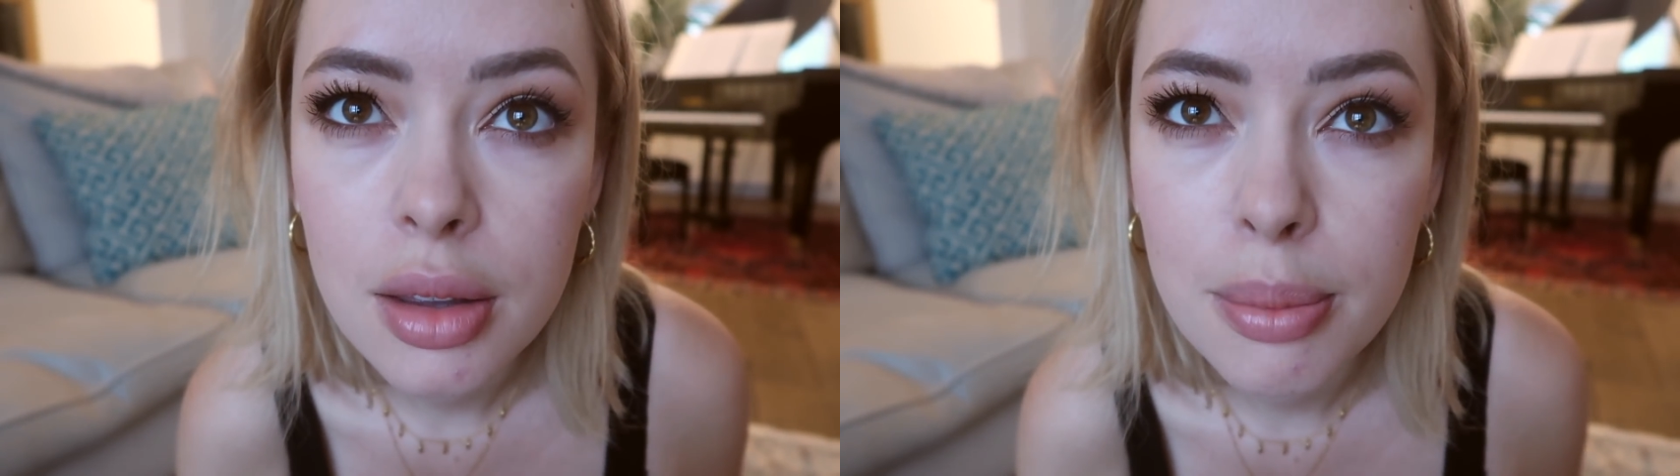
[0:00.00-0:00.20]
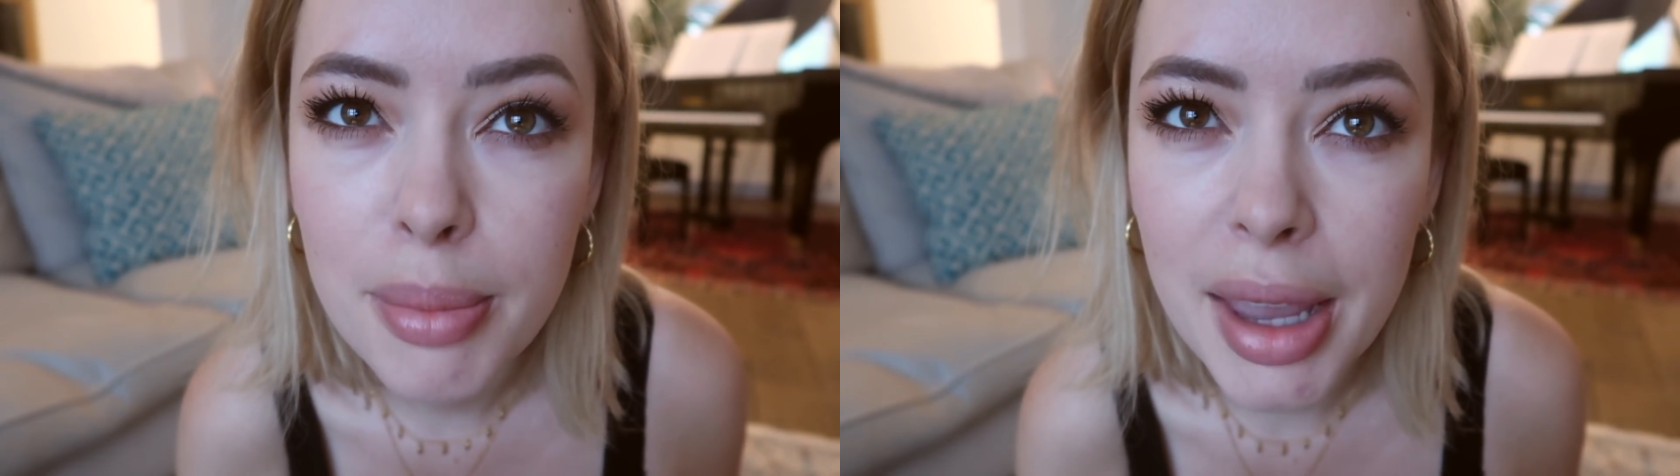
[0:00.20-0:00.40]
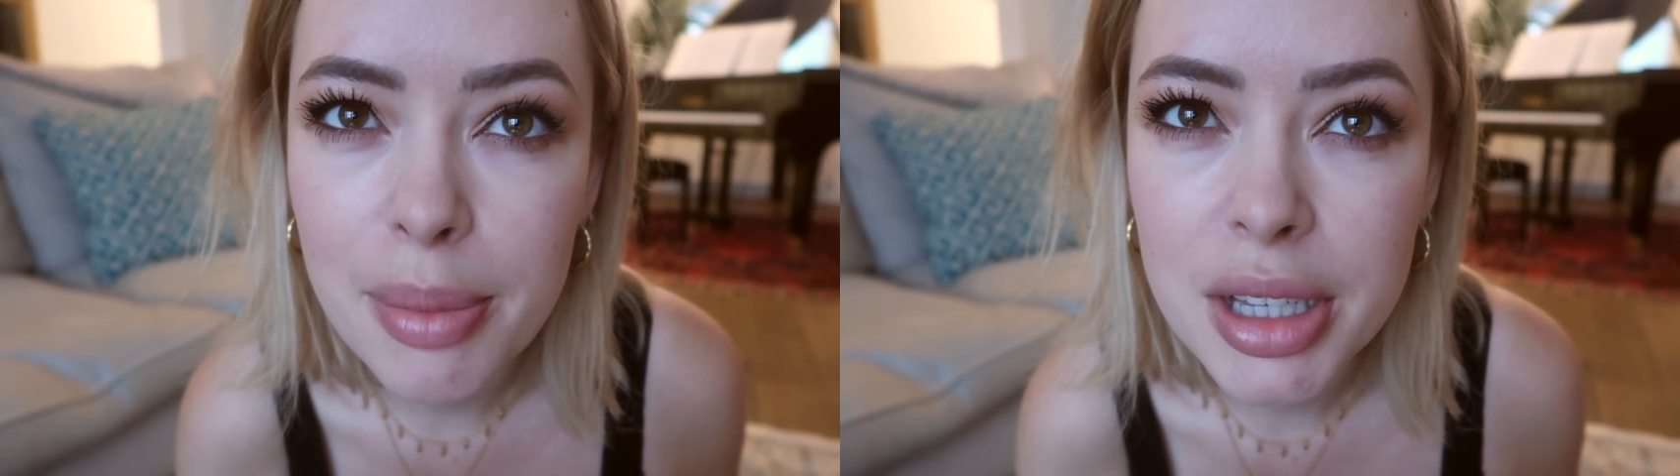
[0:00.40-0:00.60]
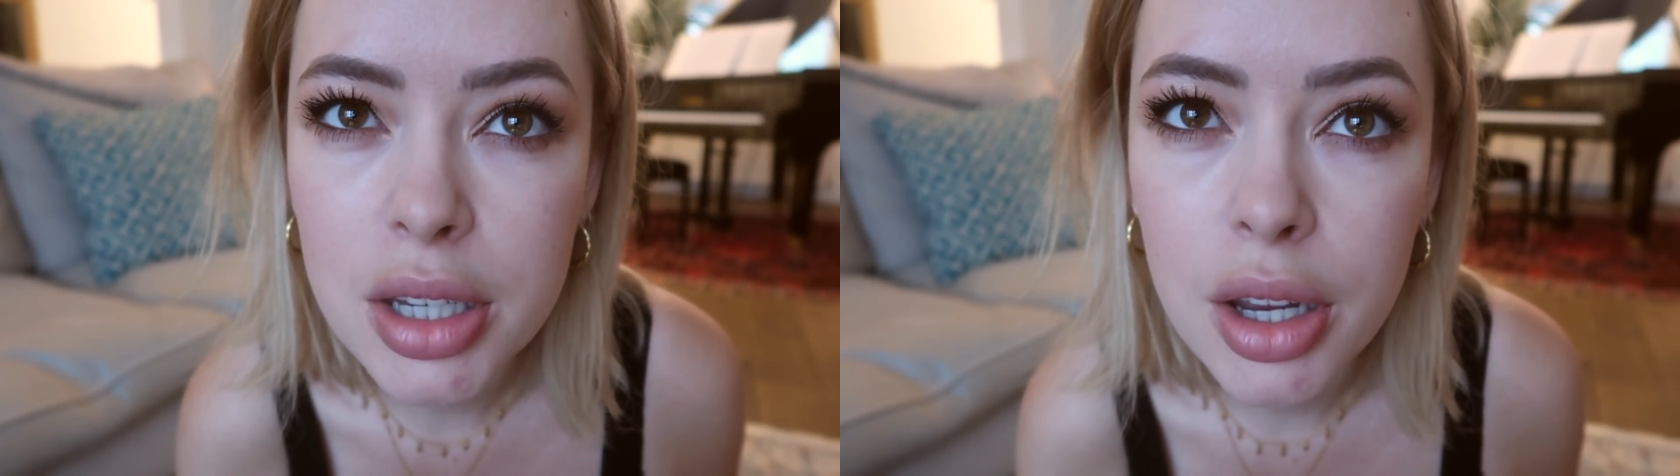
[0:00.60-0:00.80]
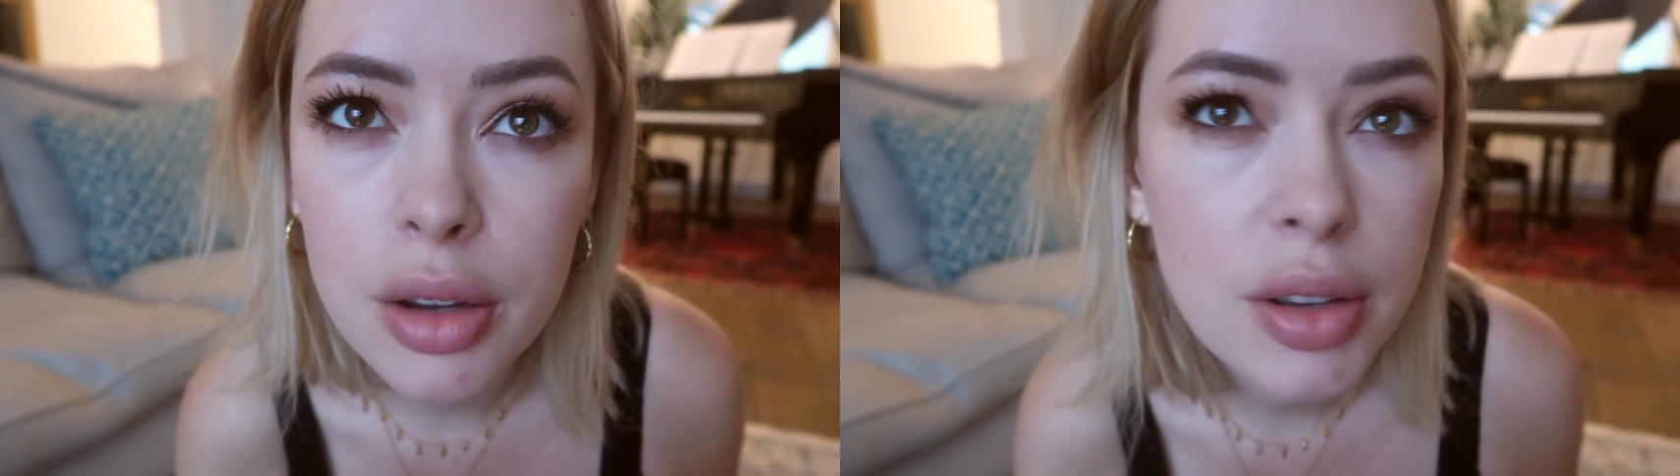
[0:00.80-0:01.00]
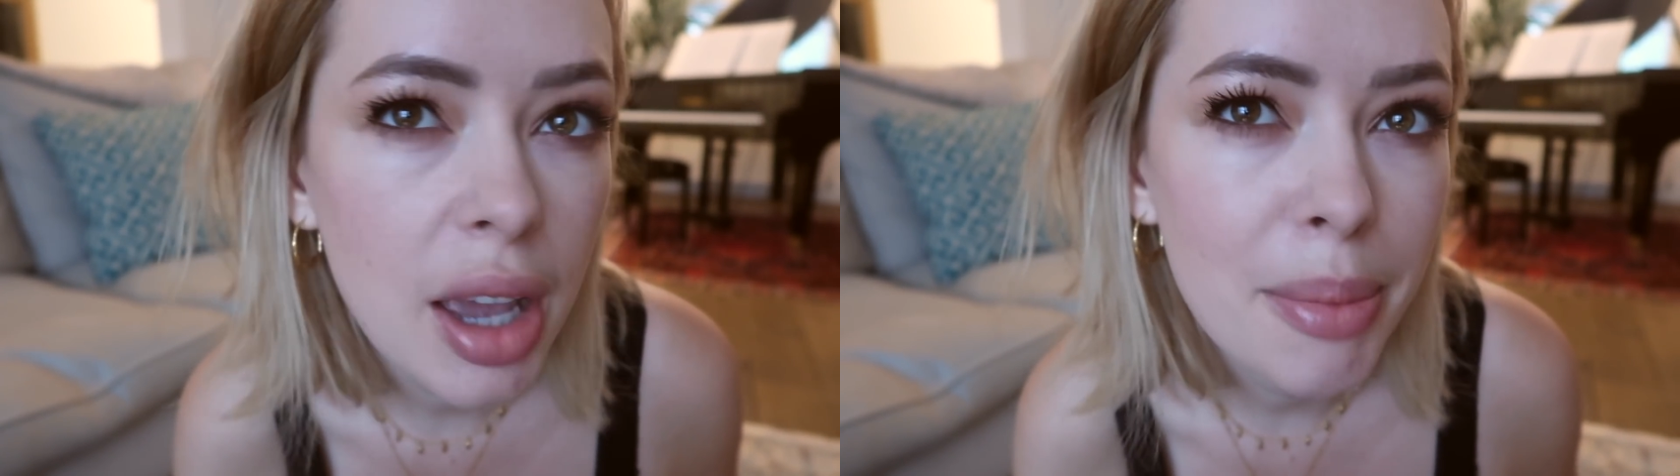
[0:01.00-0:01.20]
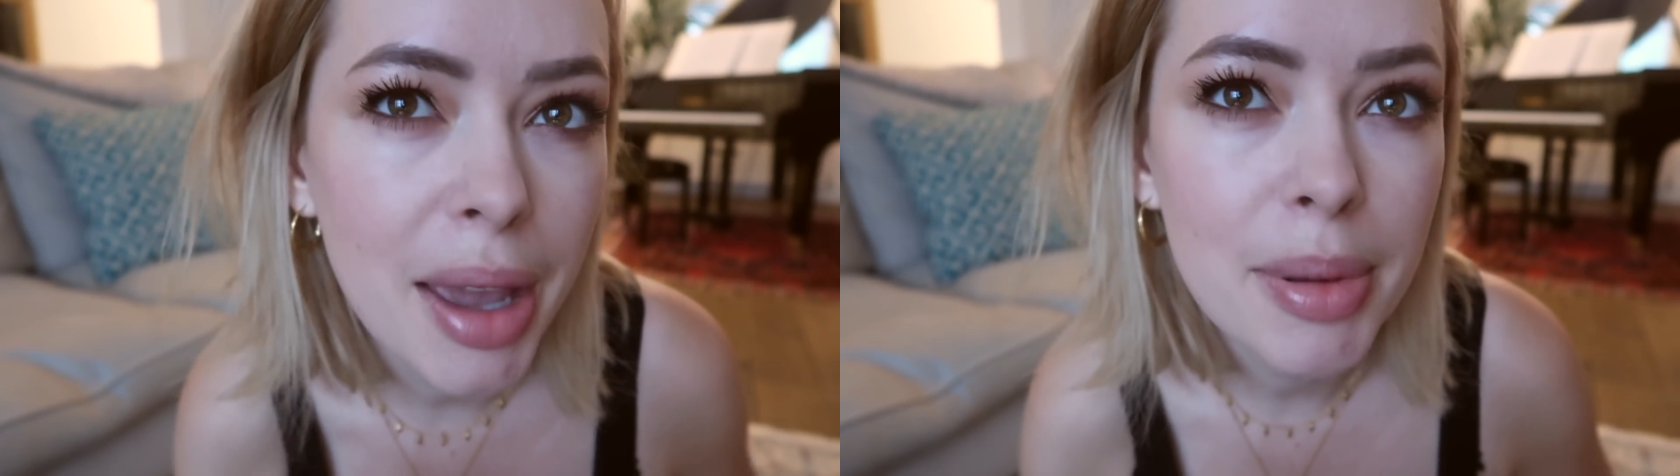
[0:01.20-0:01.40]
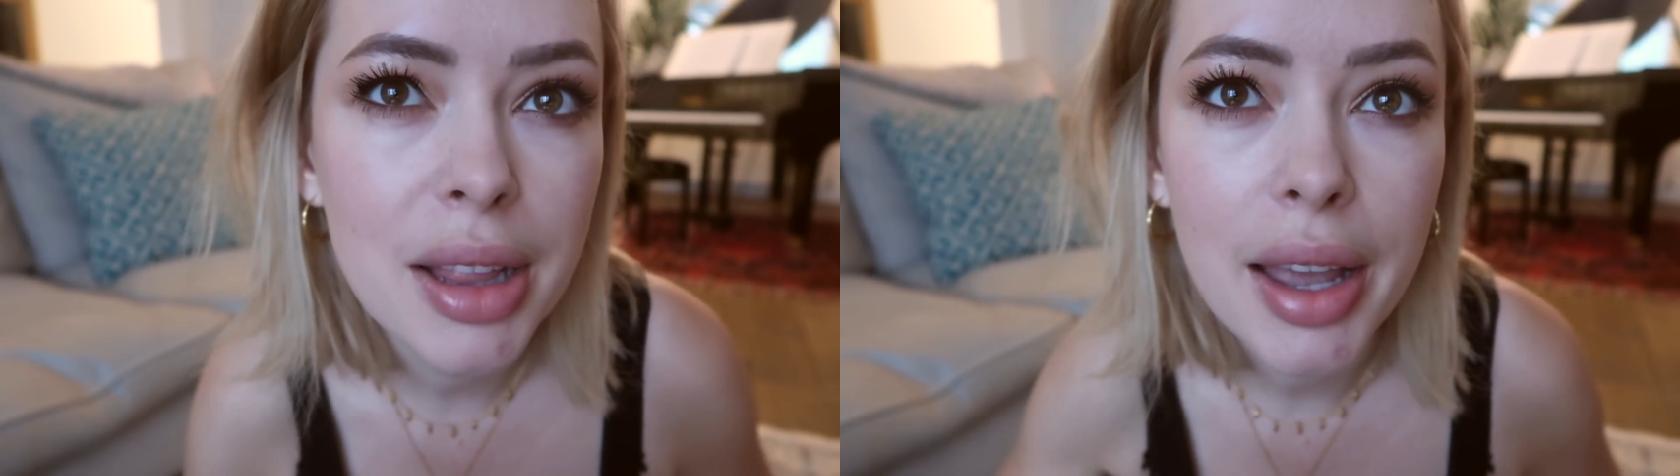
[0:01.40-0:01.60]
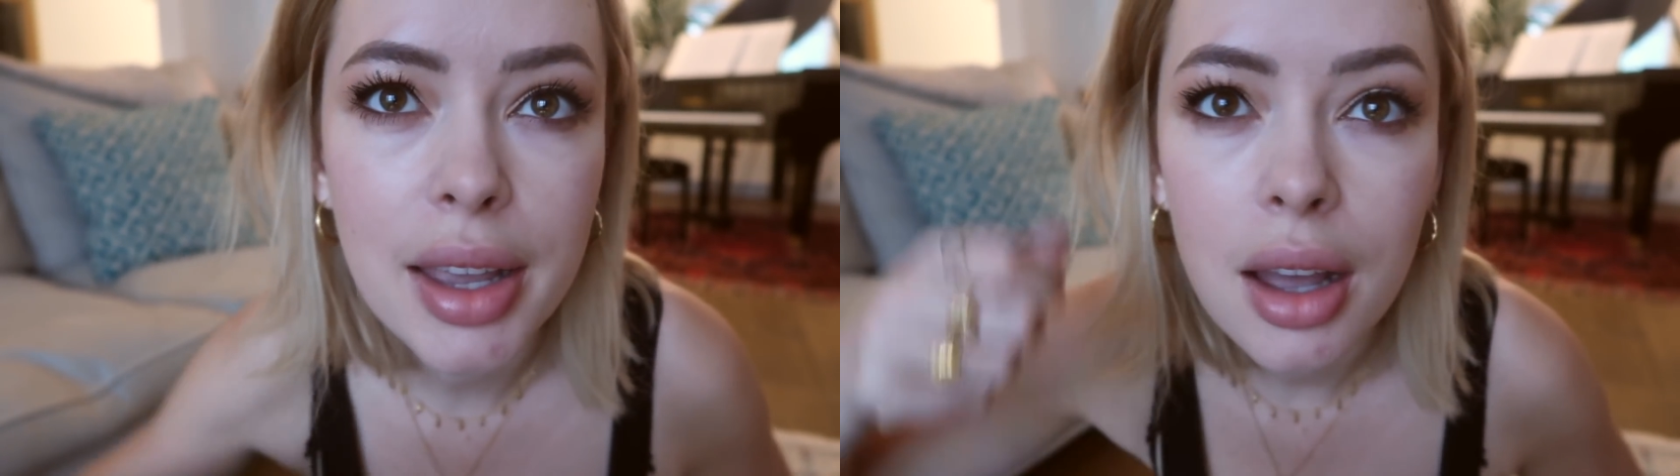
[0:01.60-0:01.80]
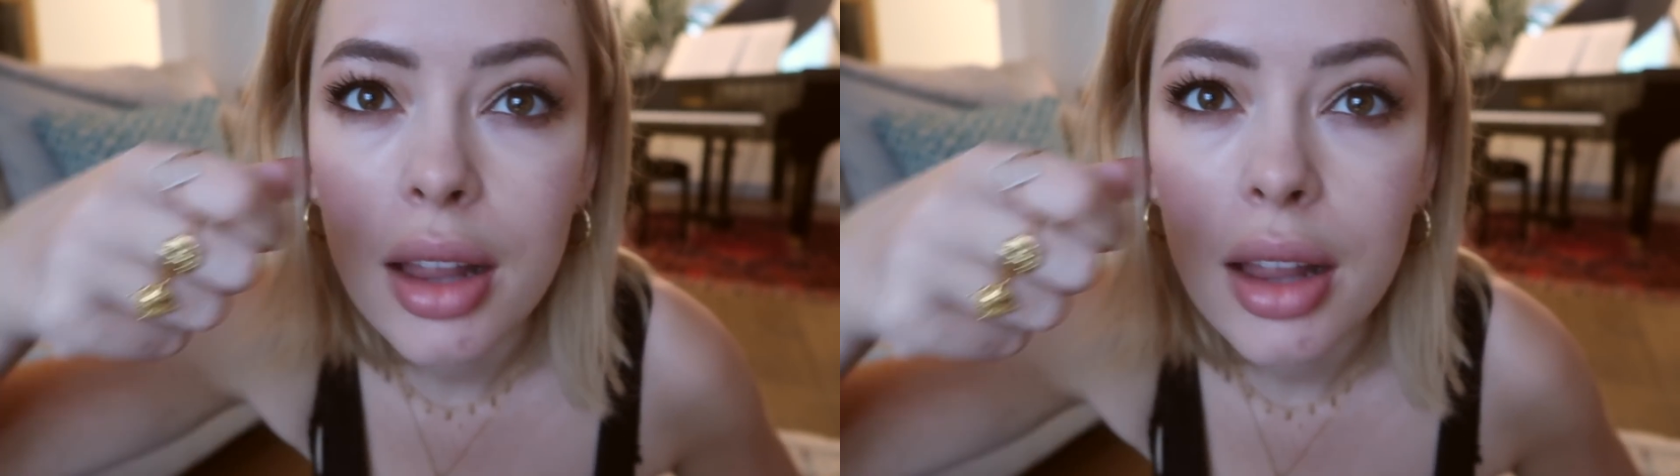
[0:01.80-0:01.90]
maybe two. Yeah, maybe like